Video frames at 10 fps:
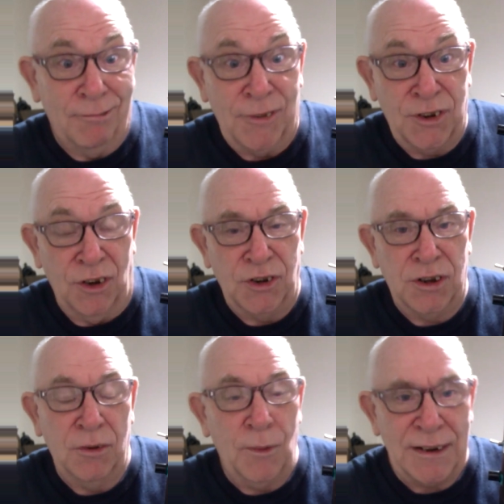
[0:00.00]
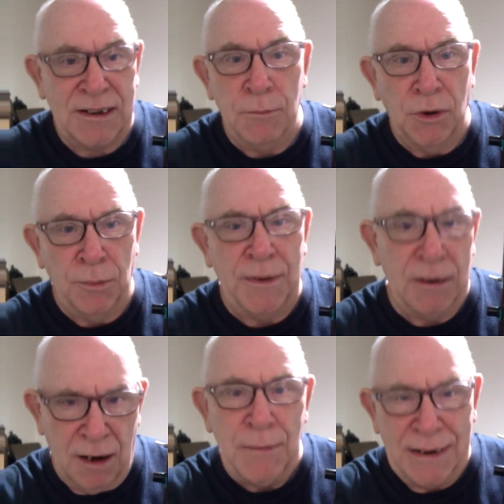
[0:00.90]
So when I say
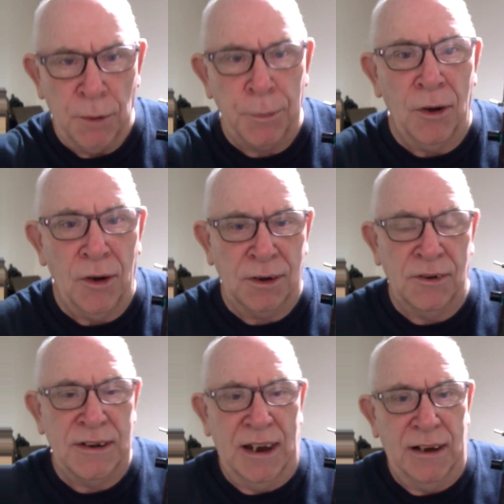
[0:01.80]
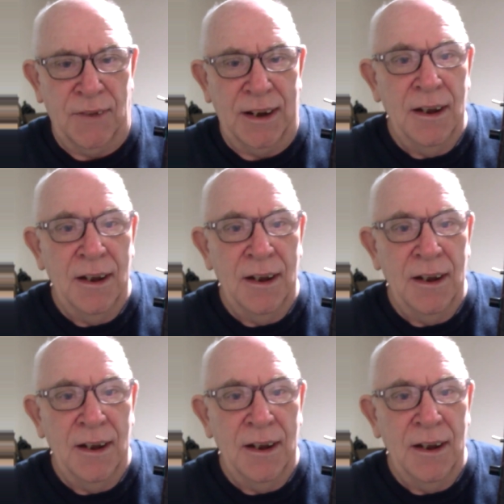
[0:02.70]
multimedia, I mean the portal side of it.